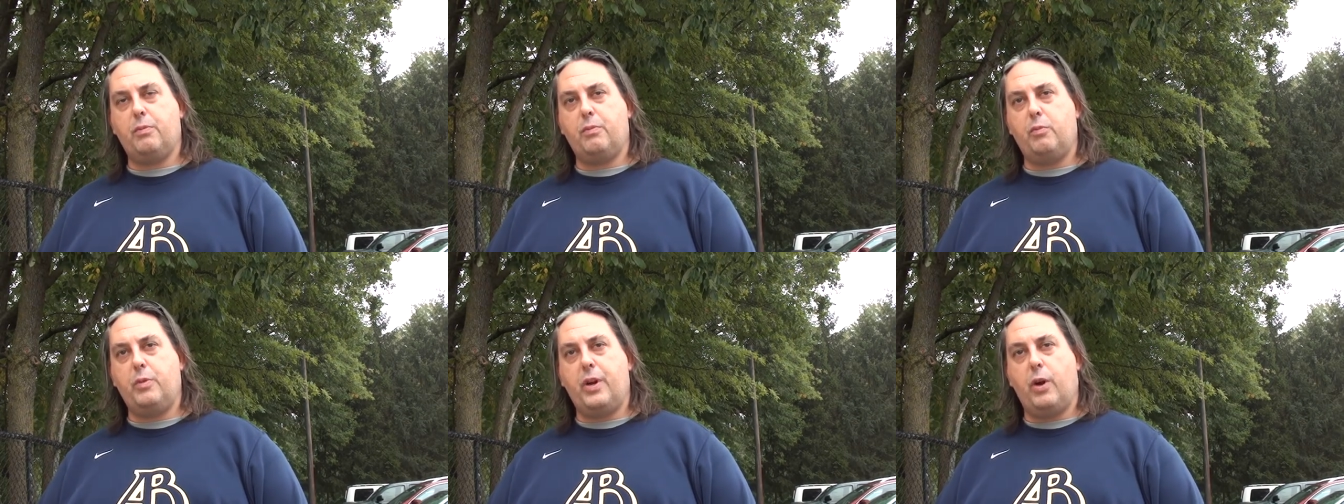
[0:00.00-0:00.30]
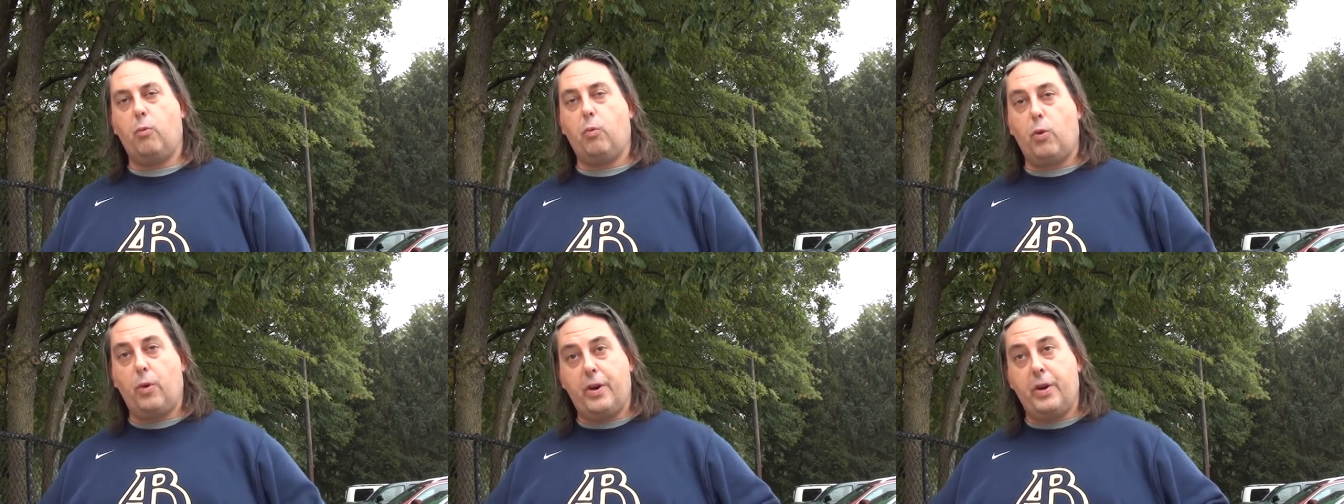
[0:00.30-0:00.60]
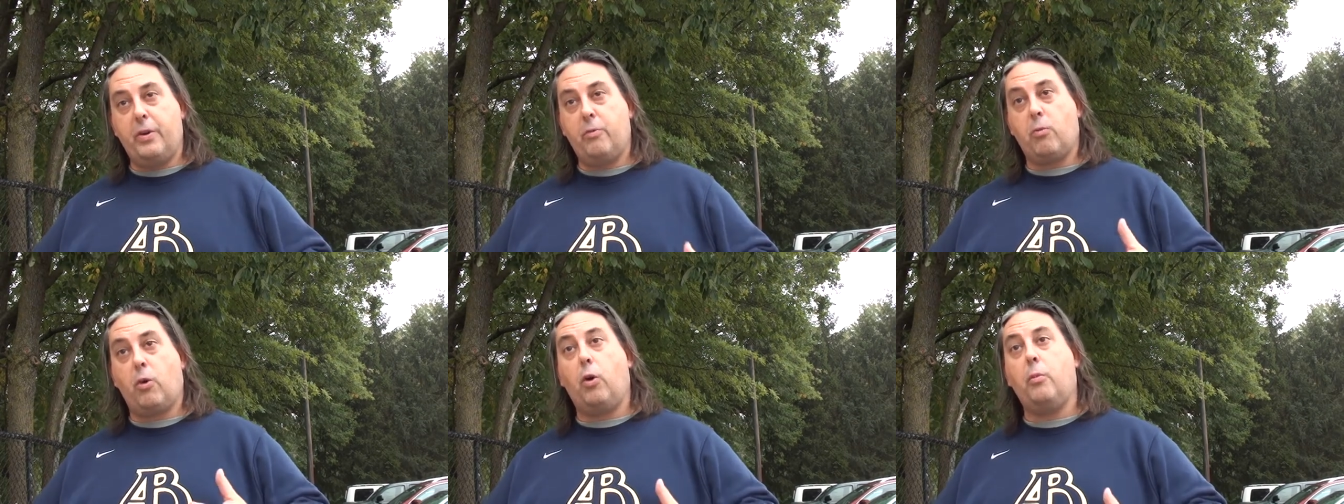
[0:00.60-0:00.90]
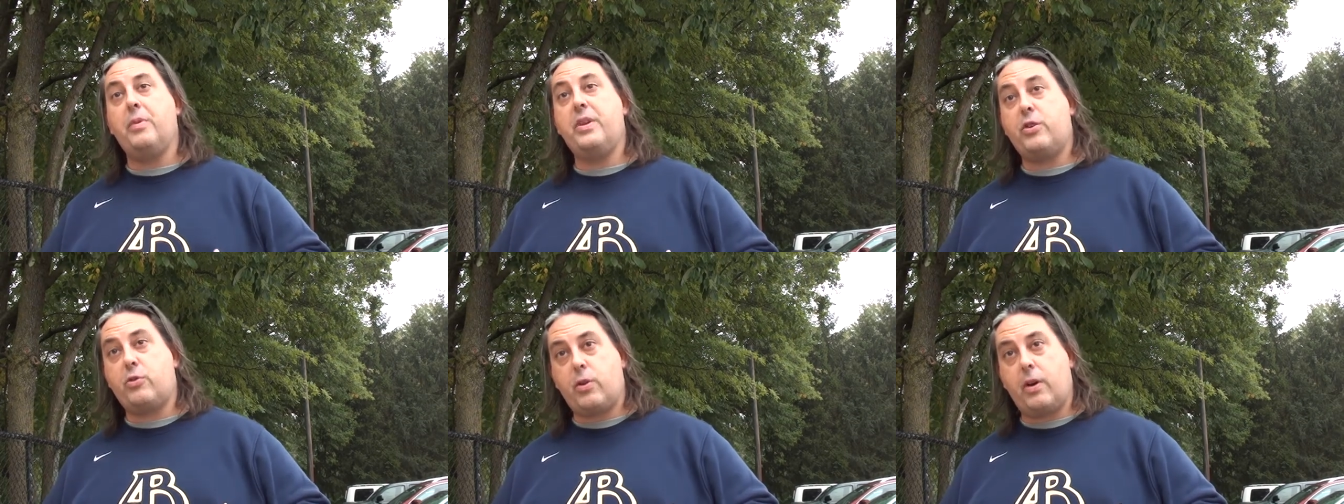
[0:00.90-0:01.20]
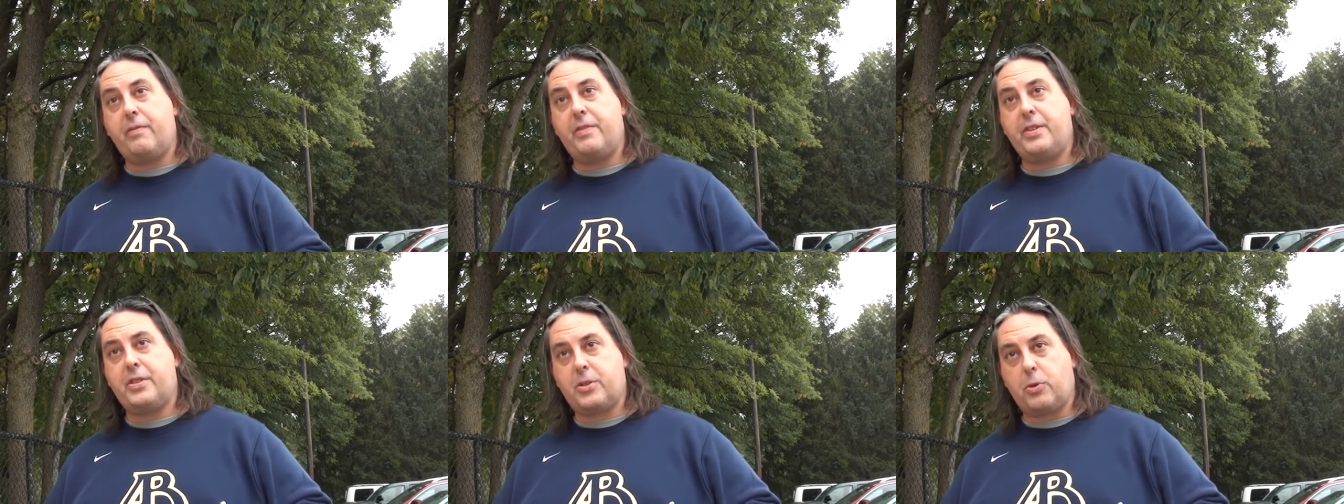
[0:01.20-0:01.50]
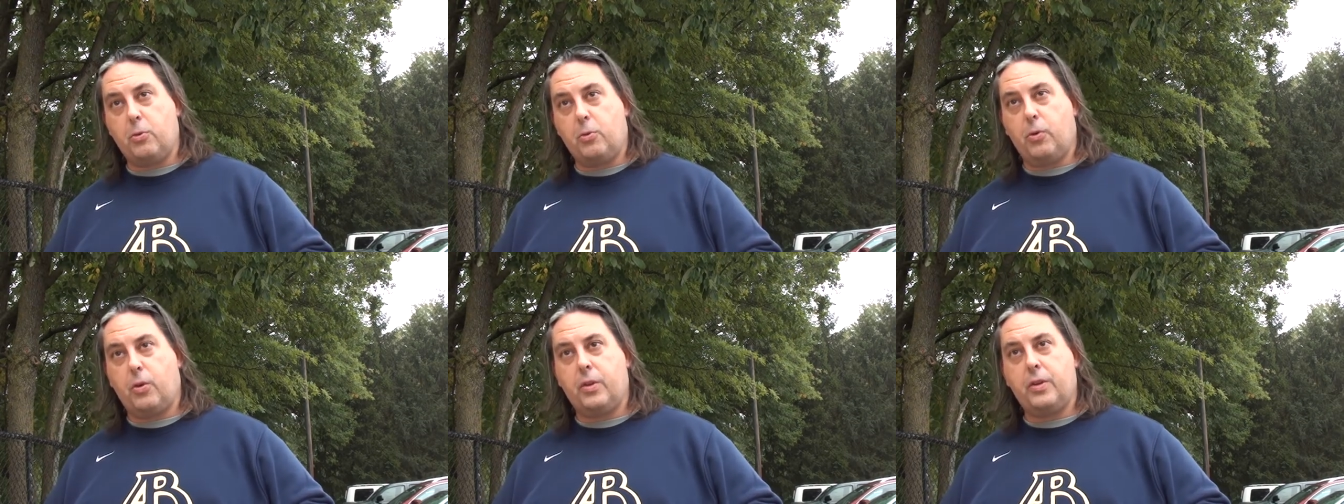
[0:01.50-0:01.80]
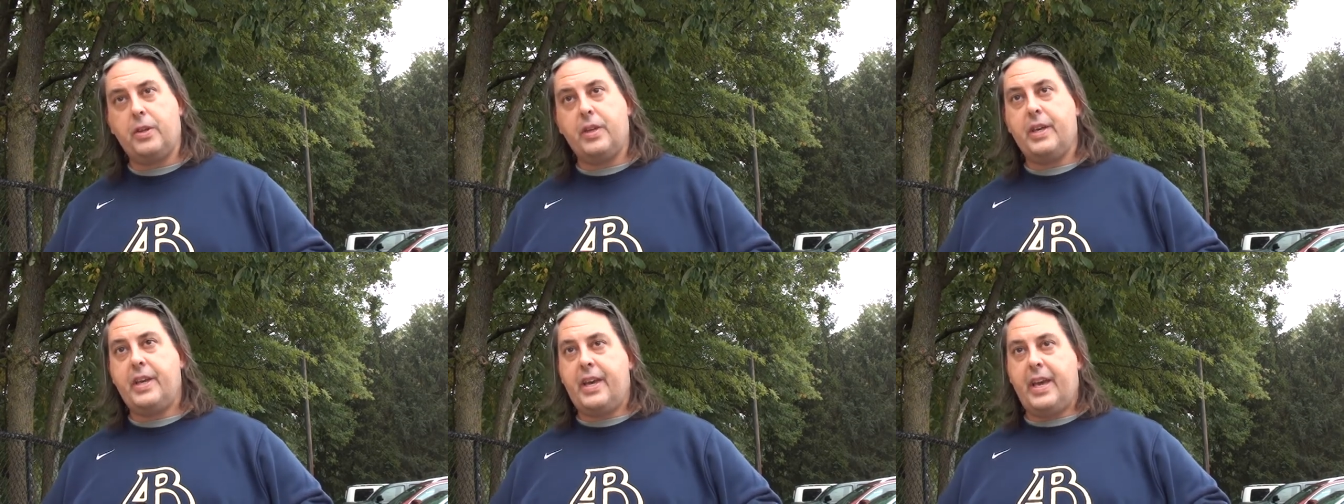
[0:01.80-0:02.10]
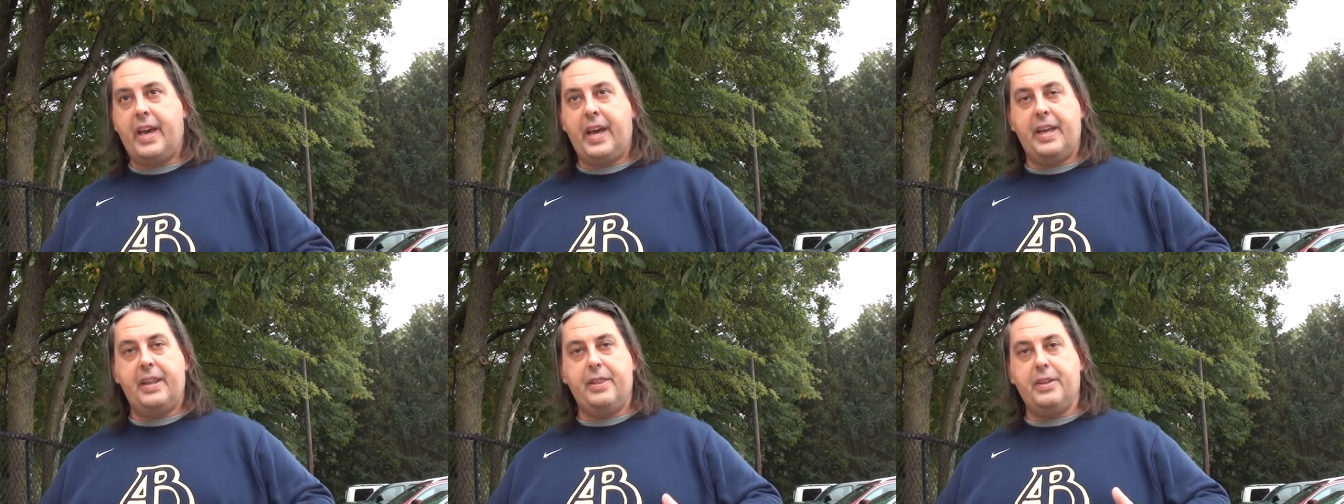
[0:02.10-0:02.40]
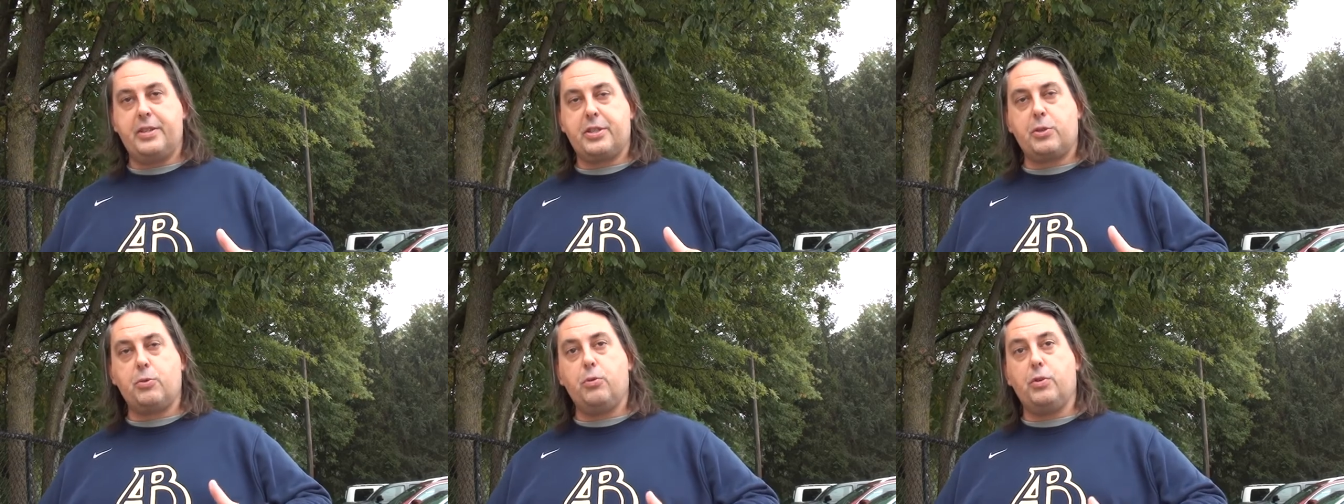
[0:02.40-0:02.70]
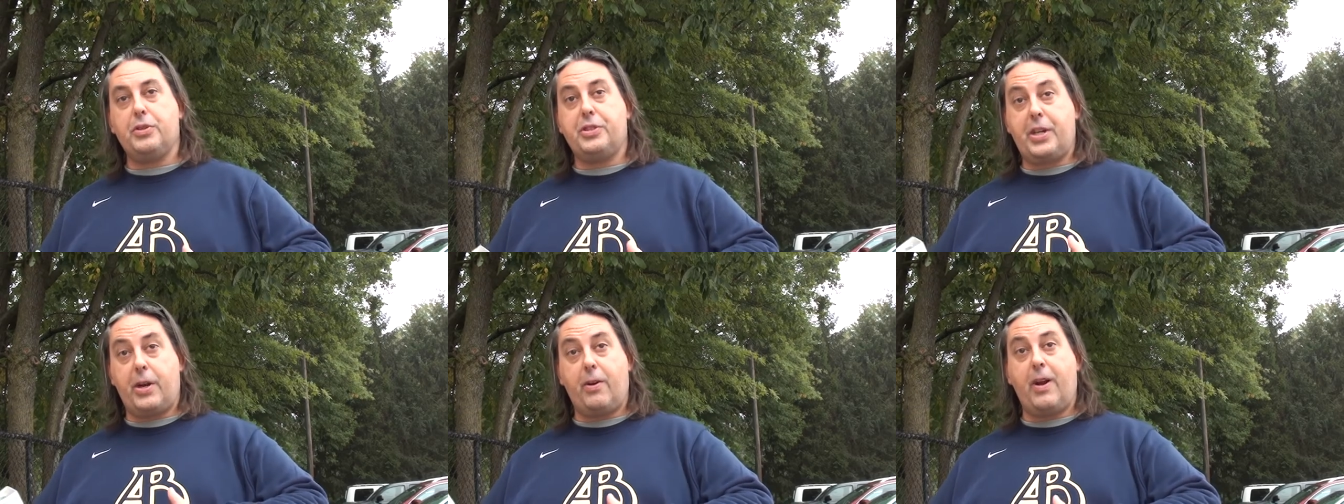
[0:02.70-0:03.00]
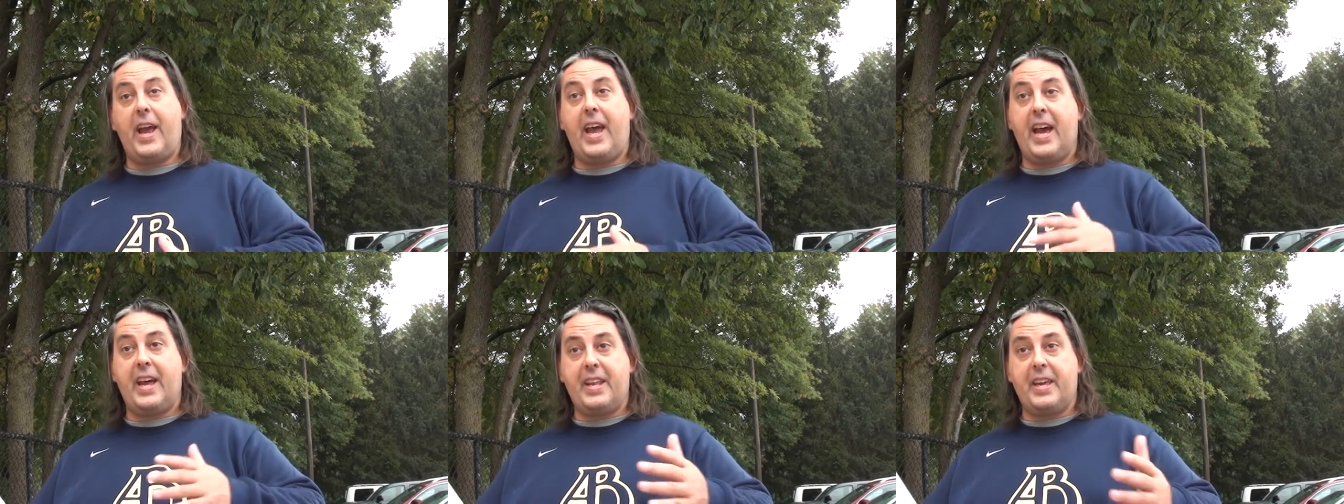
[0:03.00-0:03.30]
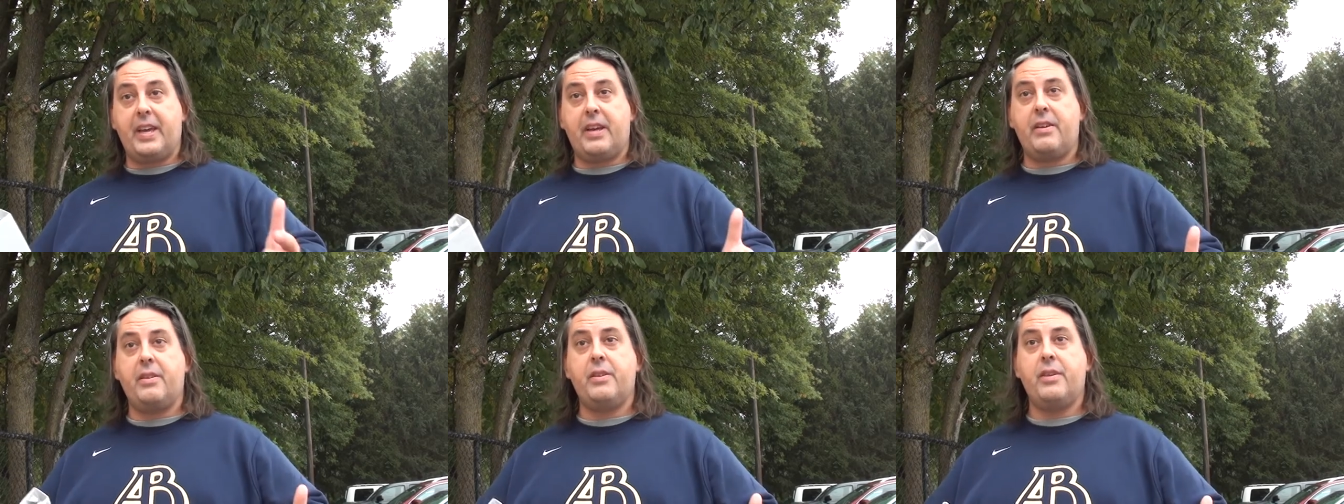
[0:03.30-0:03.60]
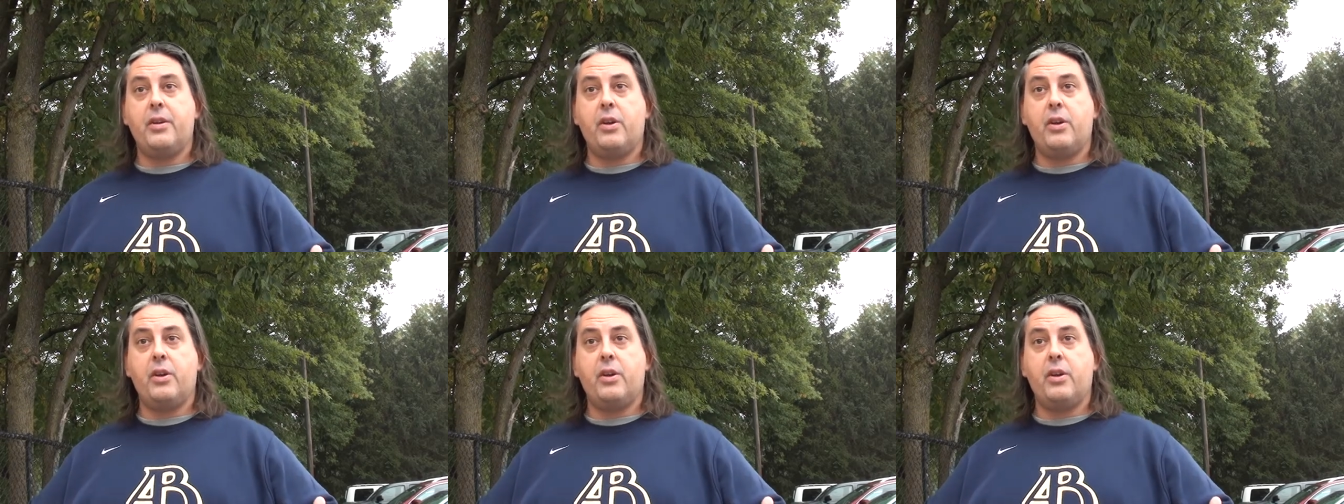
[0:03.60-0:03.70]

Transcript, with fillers: you know, we're an enrollment-driven school, and the schools that are adding